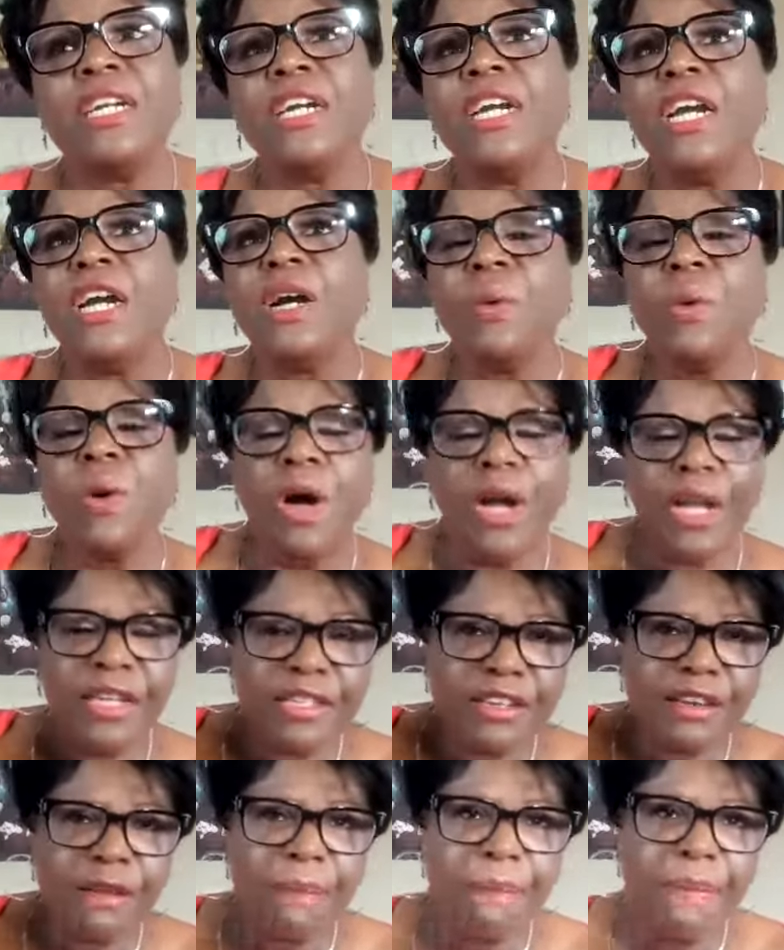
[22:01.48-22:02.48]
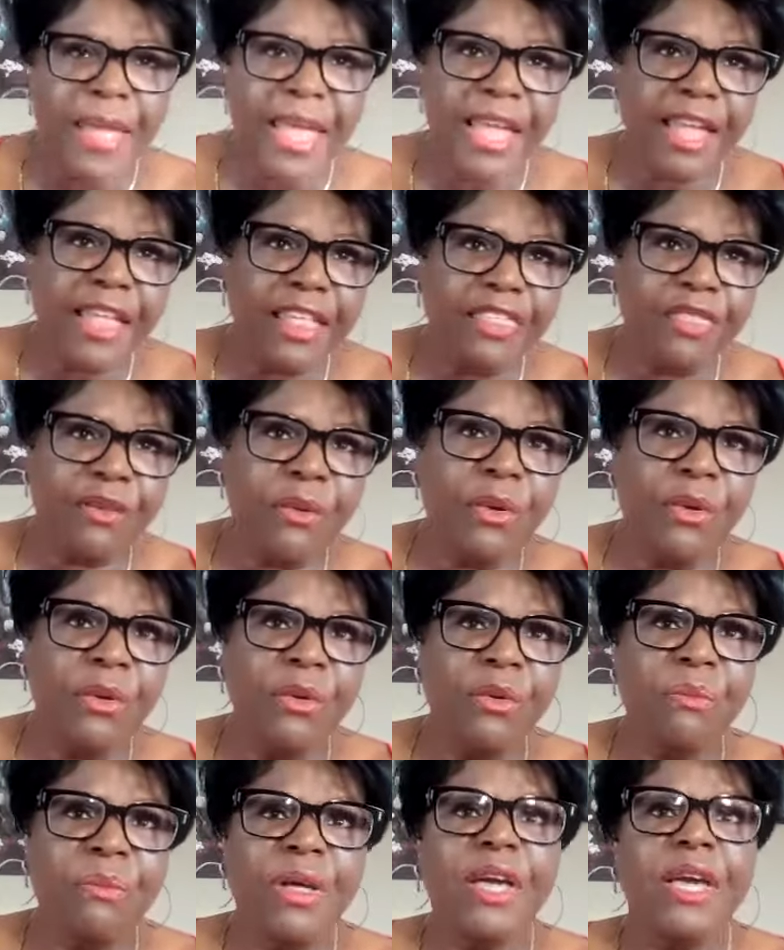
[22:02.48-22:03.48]
or walking to the
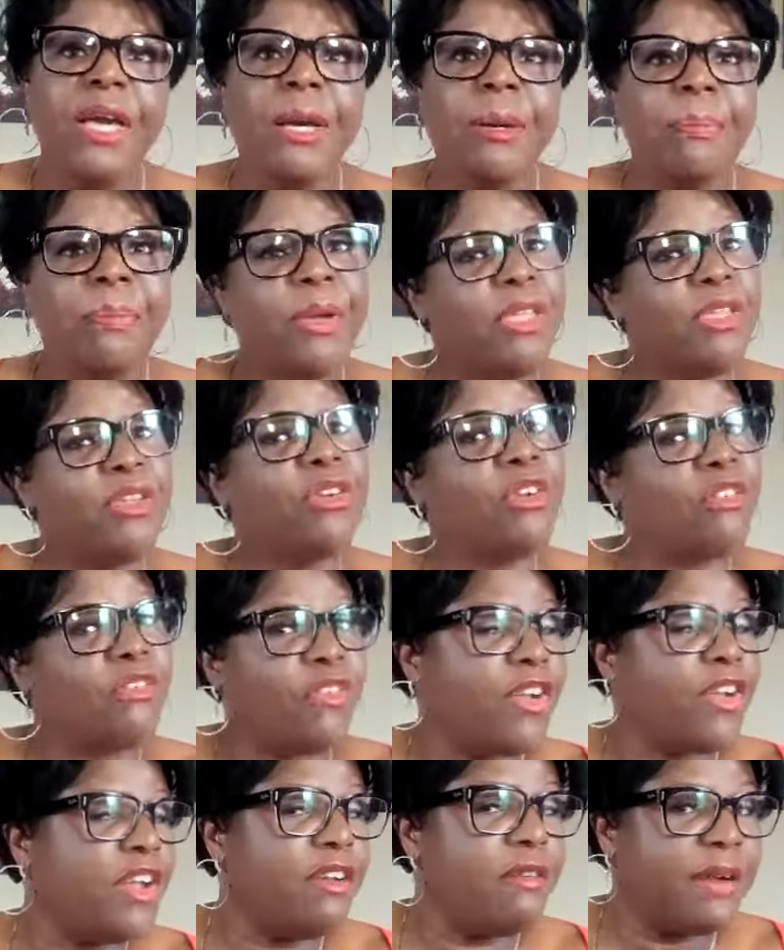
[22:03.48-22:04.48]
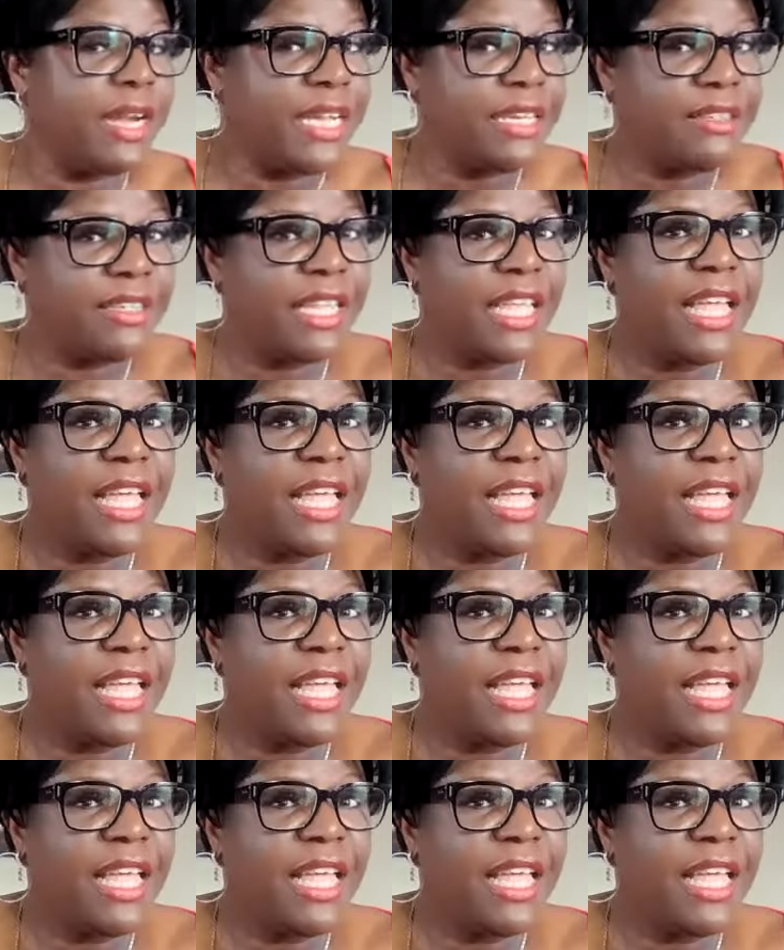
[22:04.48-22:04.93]
bathroom. But you're very right.